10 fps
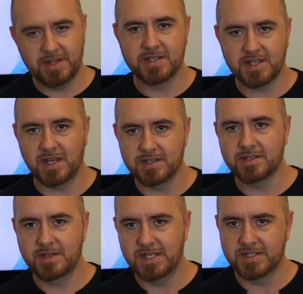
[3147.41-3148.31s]
In this
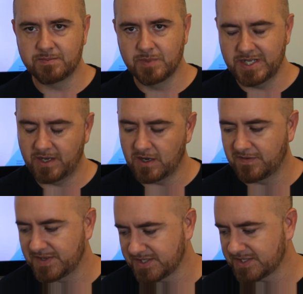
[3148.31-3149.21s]
case, he's leaning on
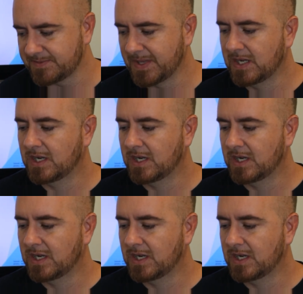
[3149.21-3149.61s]
physics.